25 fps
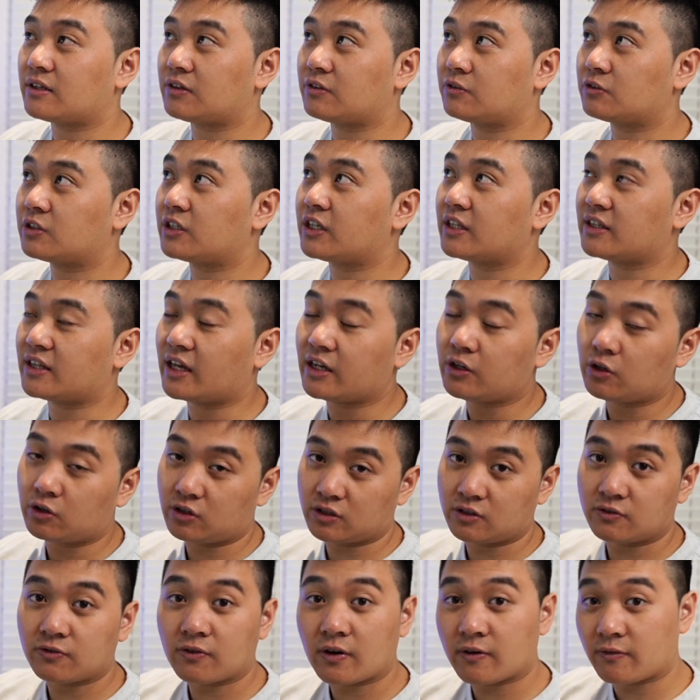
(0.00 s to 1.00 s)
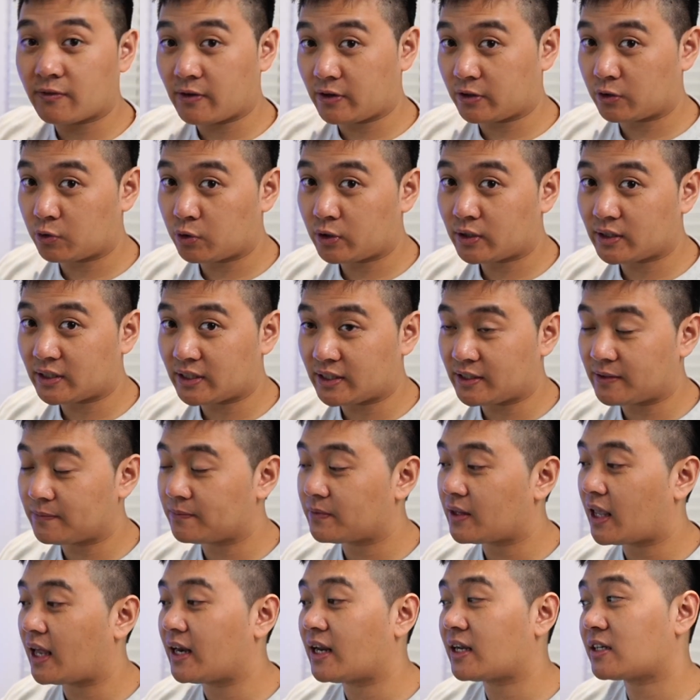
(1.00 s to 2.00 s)
get that knowledge very, very quickly
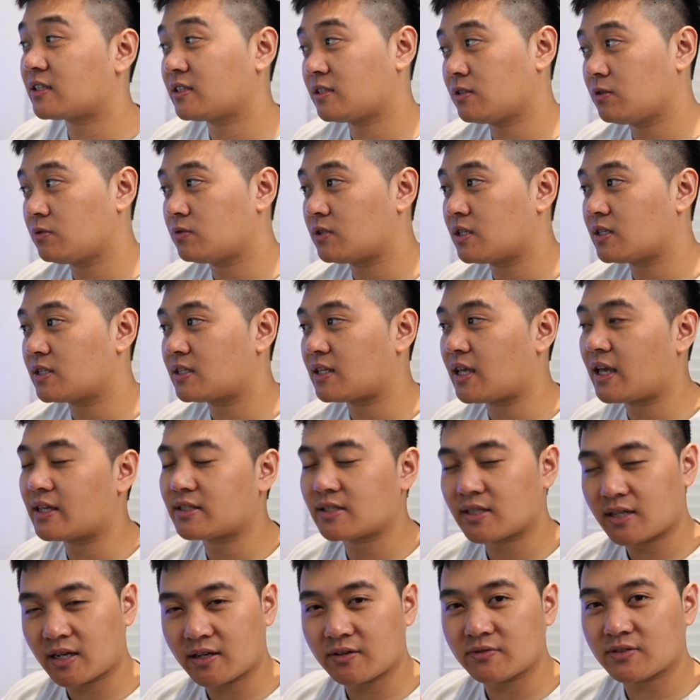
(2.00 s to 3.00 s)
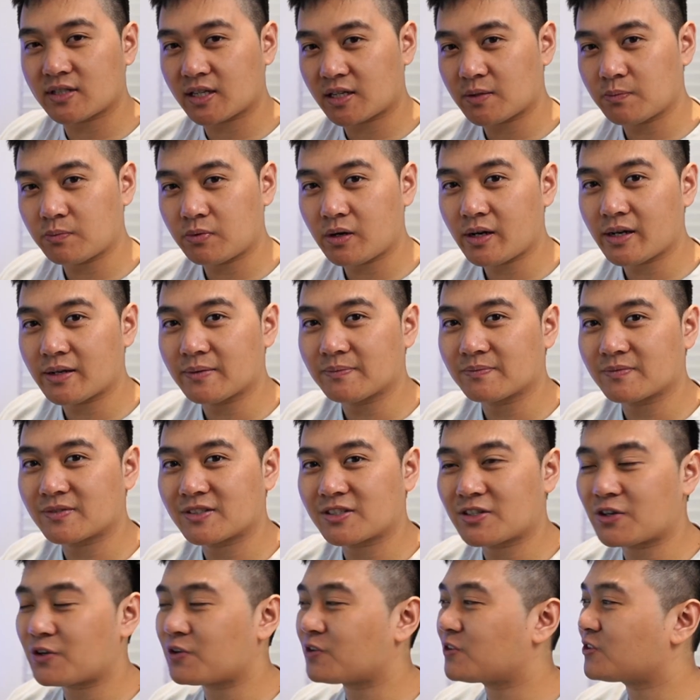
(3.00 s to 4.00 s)
and actually use this as a kind of second brain.
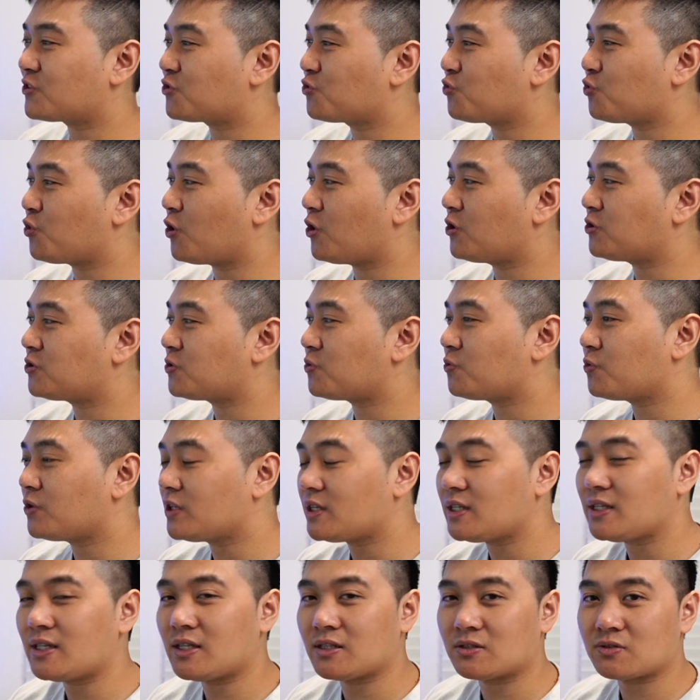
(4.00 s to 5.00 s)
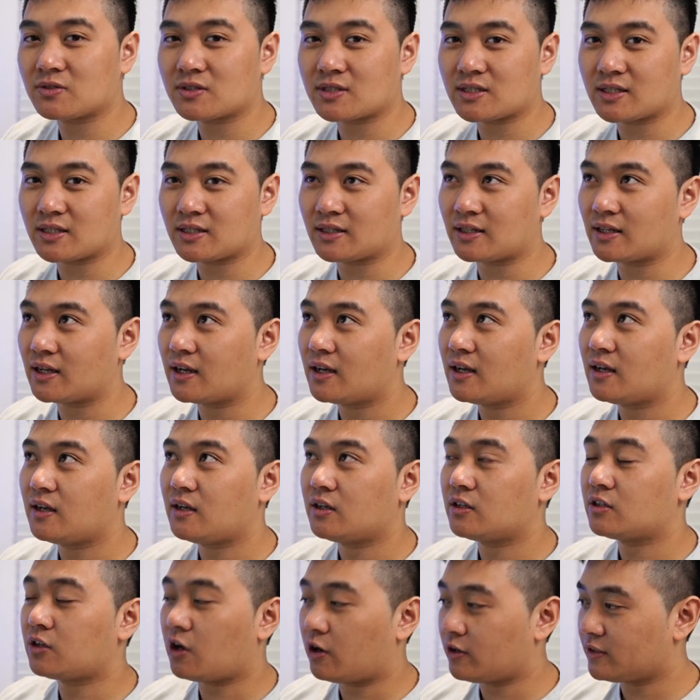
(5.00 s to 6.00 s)
So it's a really interesting
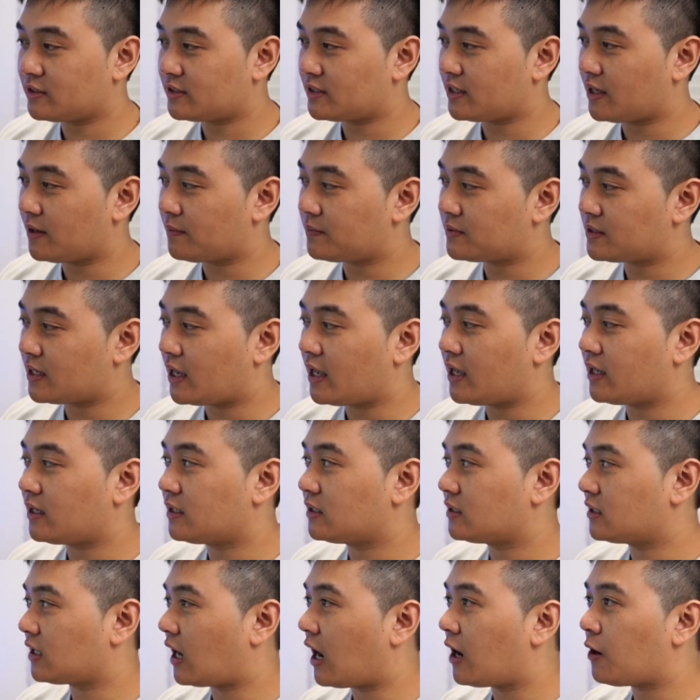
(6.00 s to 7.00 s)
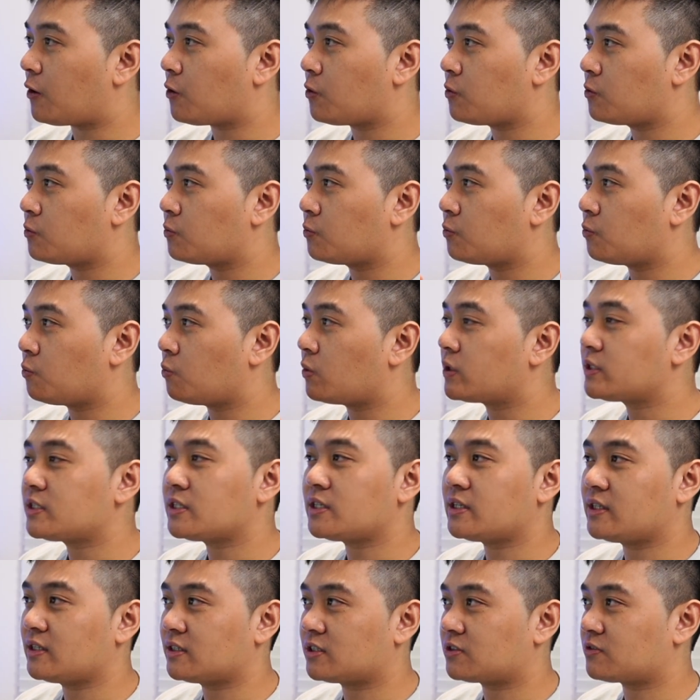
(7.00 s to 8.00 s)
concept, and I'll want
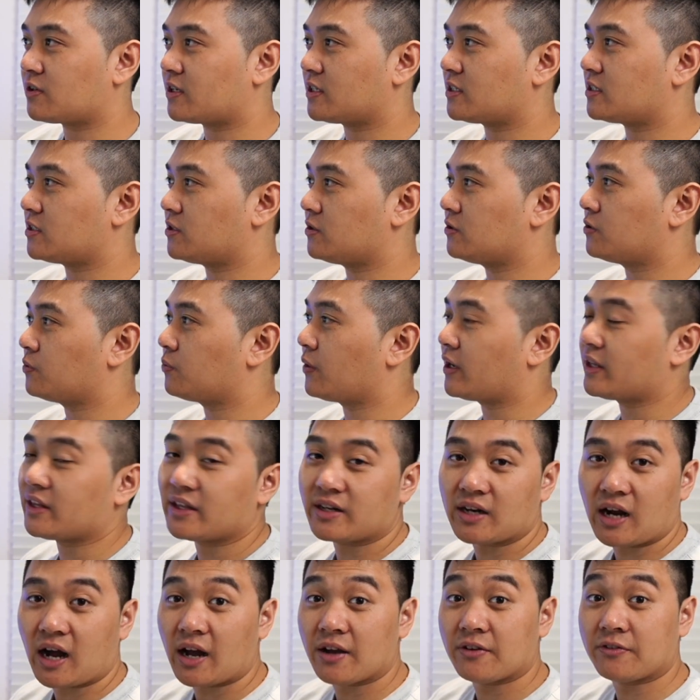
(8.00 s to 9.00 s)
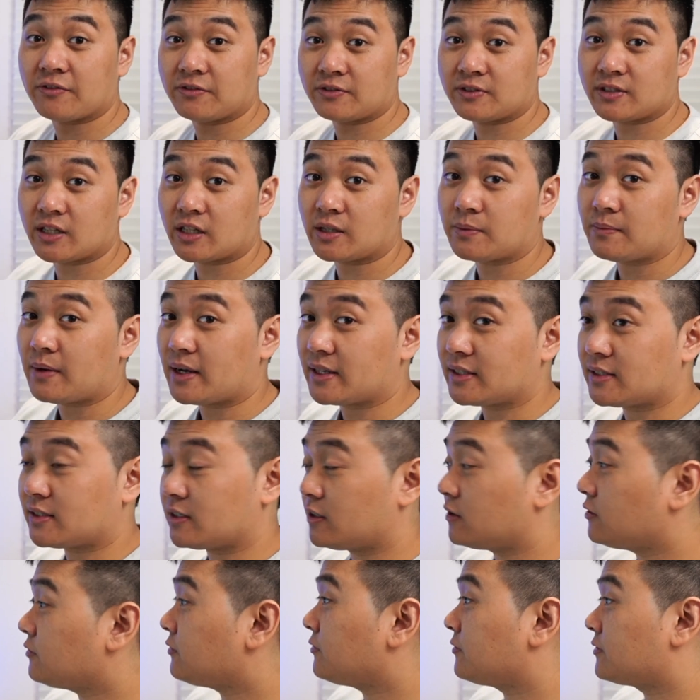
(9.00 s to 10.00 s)
to illustrate to you the way that I've done it
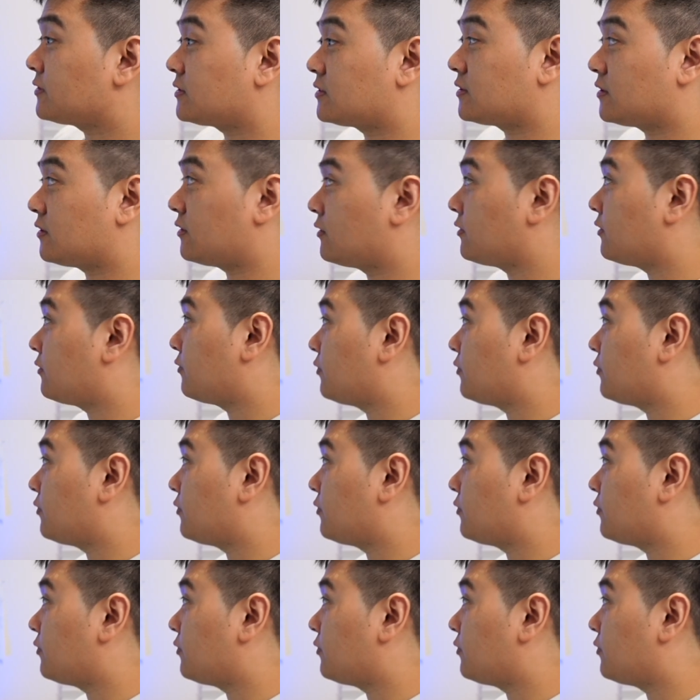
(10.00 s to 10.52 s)
myself. So